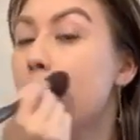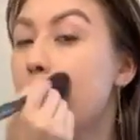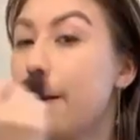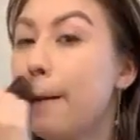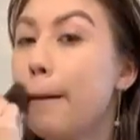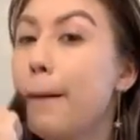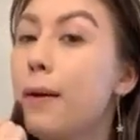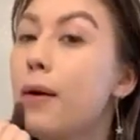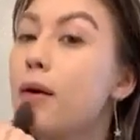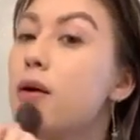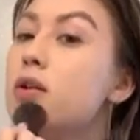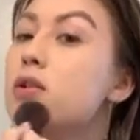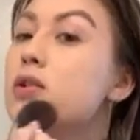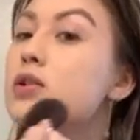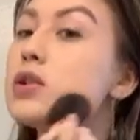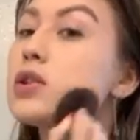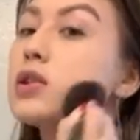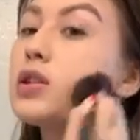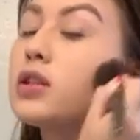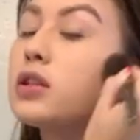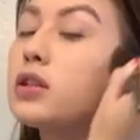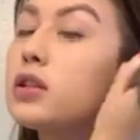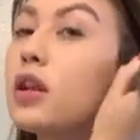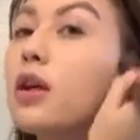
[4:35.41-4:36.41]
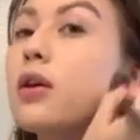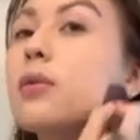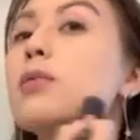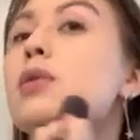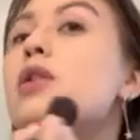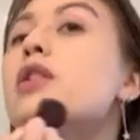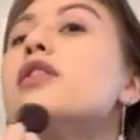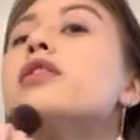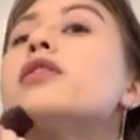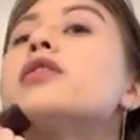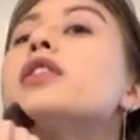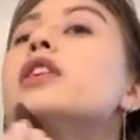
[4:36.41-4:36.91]
Just set my
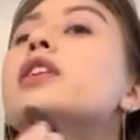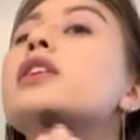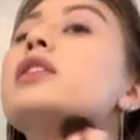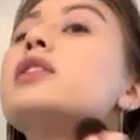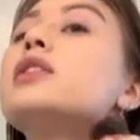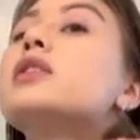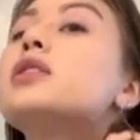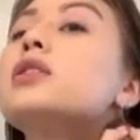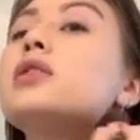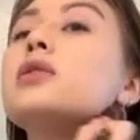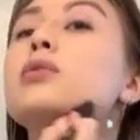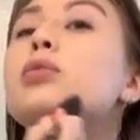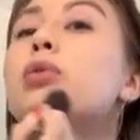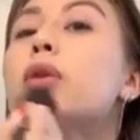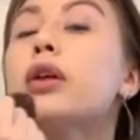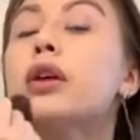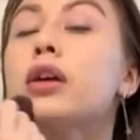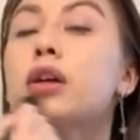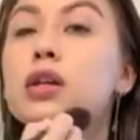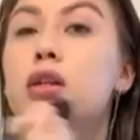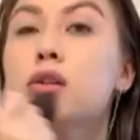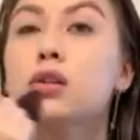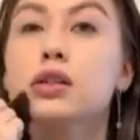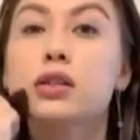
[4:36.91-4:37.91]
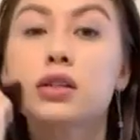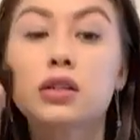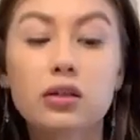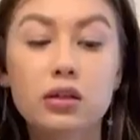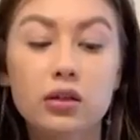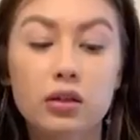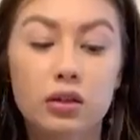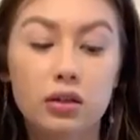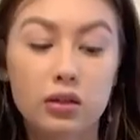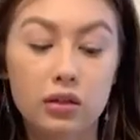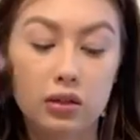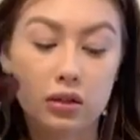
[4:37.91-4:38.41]
face in place.
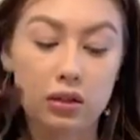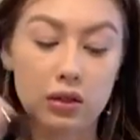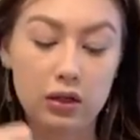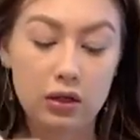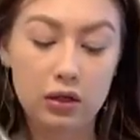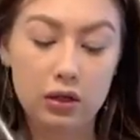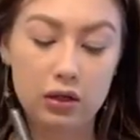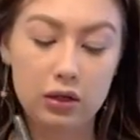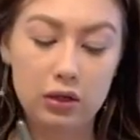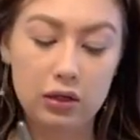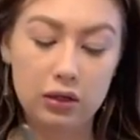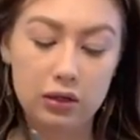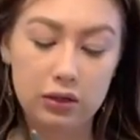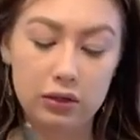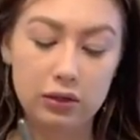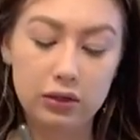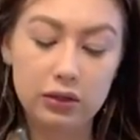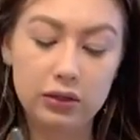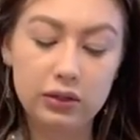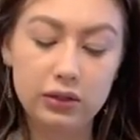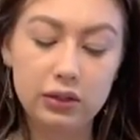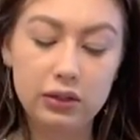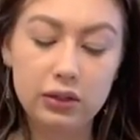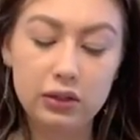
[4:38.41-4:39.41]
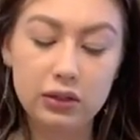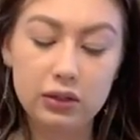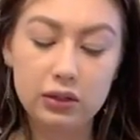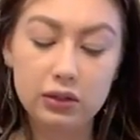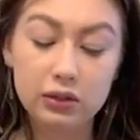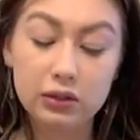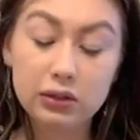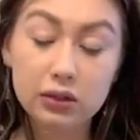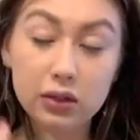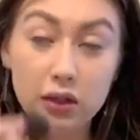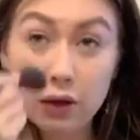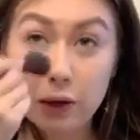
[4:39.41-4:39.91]
This is
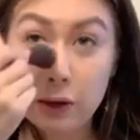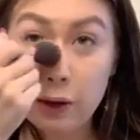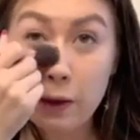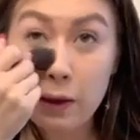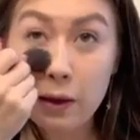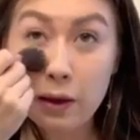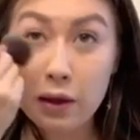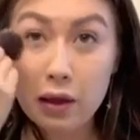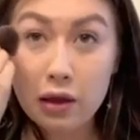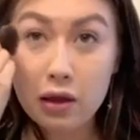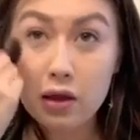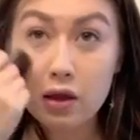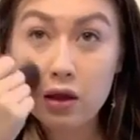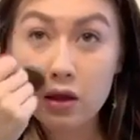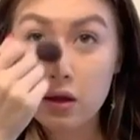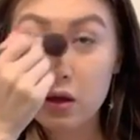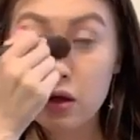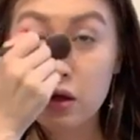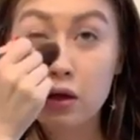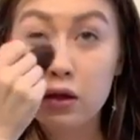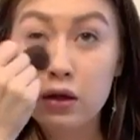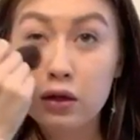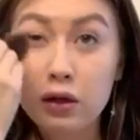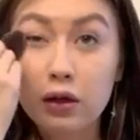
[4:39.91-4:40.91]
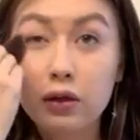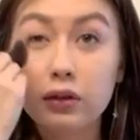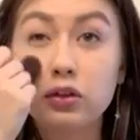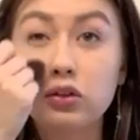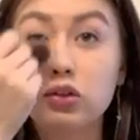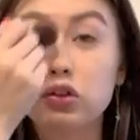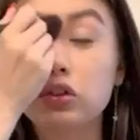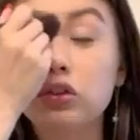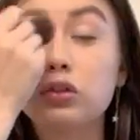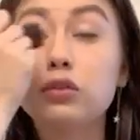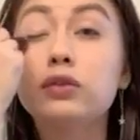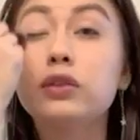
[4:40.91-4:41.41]
the
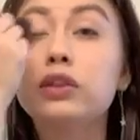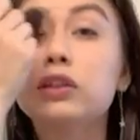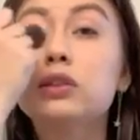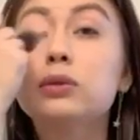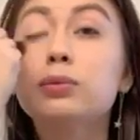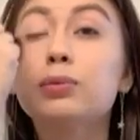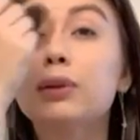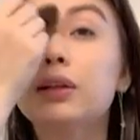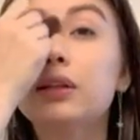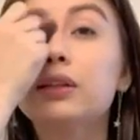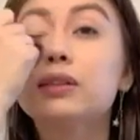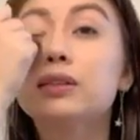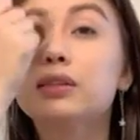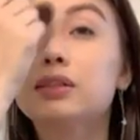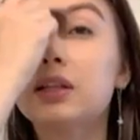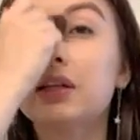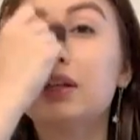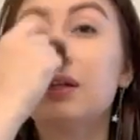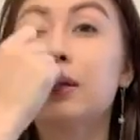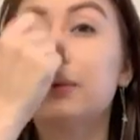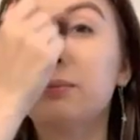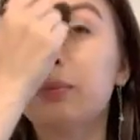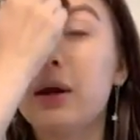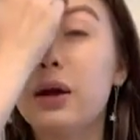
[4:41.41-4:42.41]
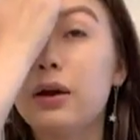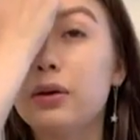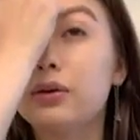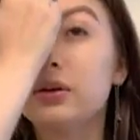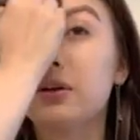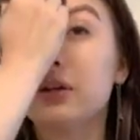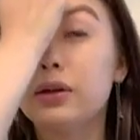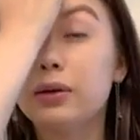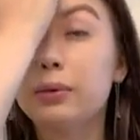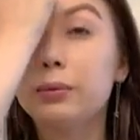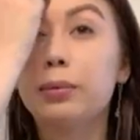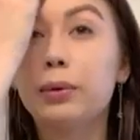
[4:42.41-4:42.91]
Juvia's Place setting powder,
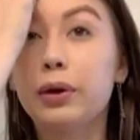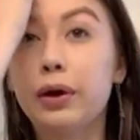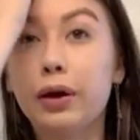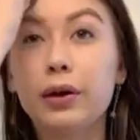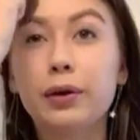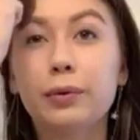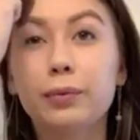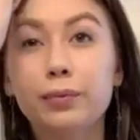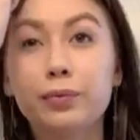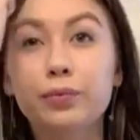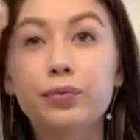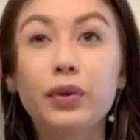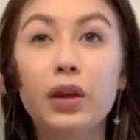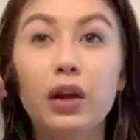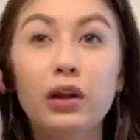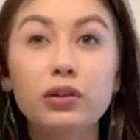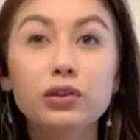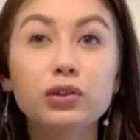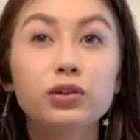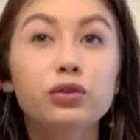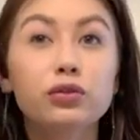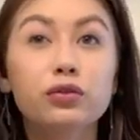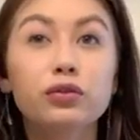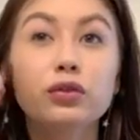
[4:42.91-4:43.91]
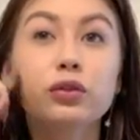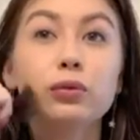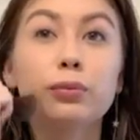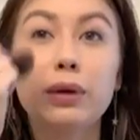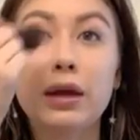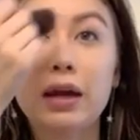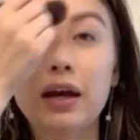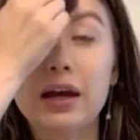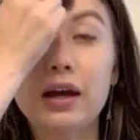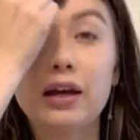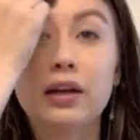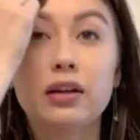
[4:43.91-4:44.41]
but I also feel bad
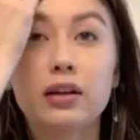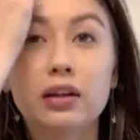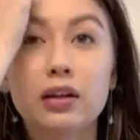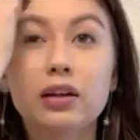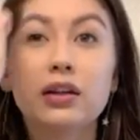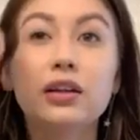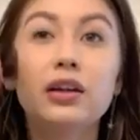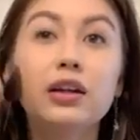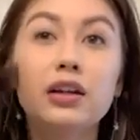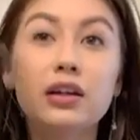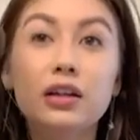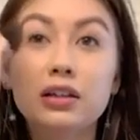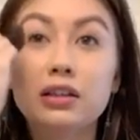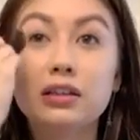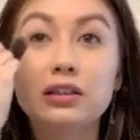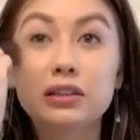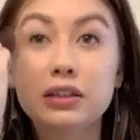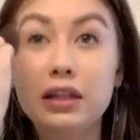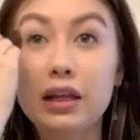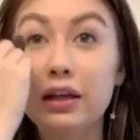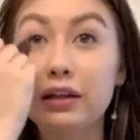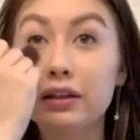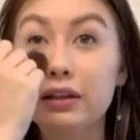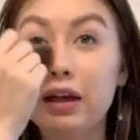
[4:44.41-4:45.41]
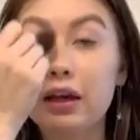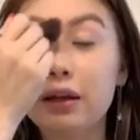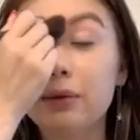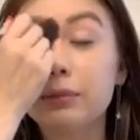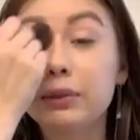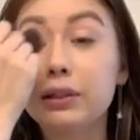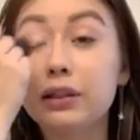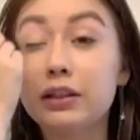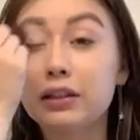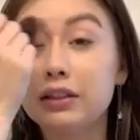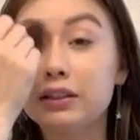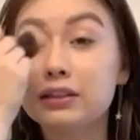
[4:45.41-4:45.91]
saying that because
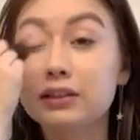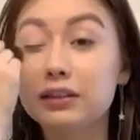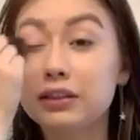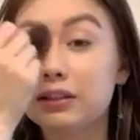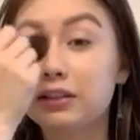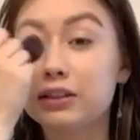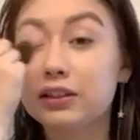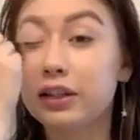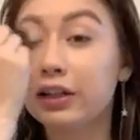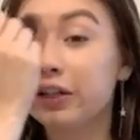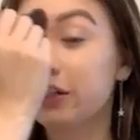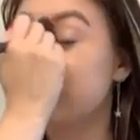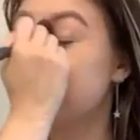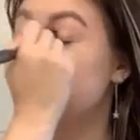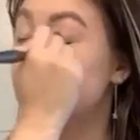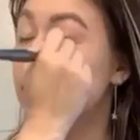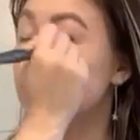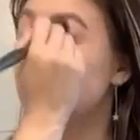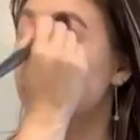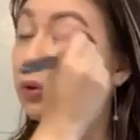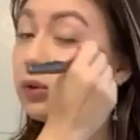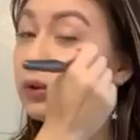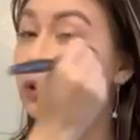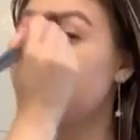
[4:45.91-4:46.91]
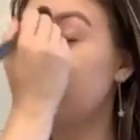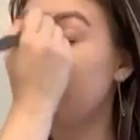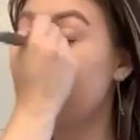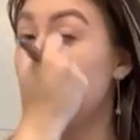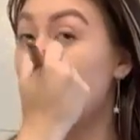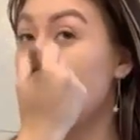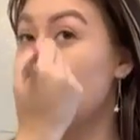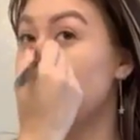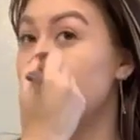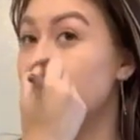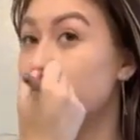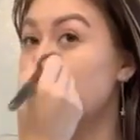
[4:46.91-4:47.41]
it's like sold out
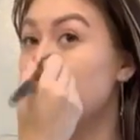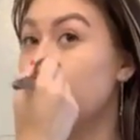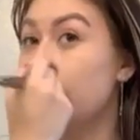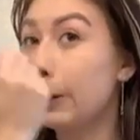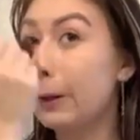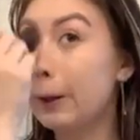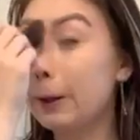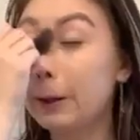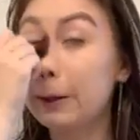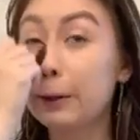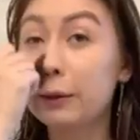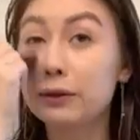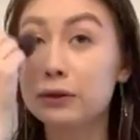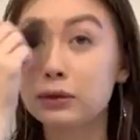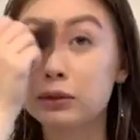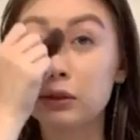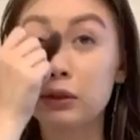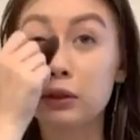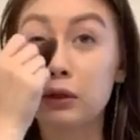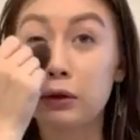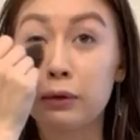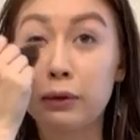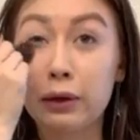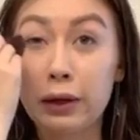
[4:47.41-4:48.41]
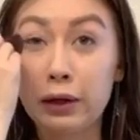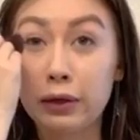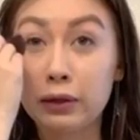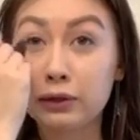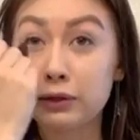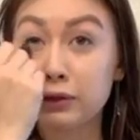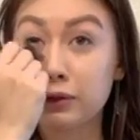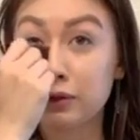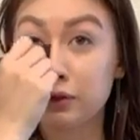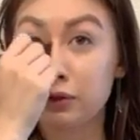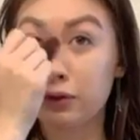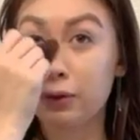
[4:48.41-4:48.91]
everywhere, and so I honestly don't
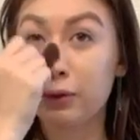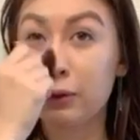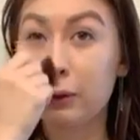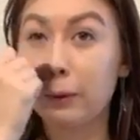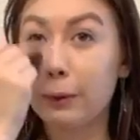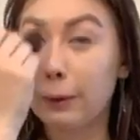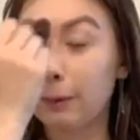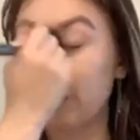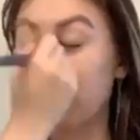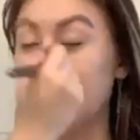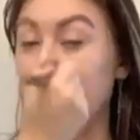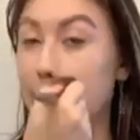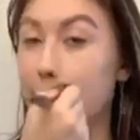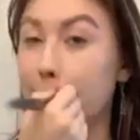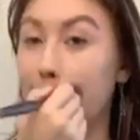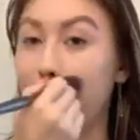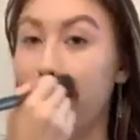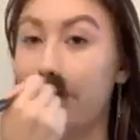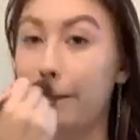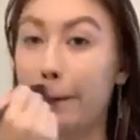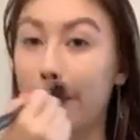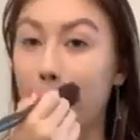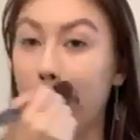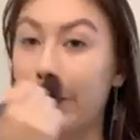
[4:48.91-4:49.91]
know where I'm going to get more,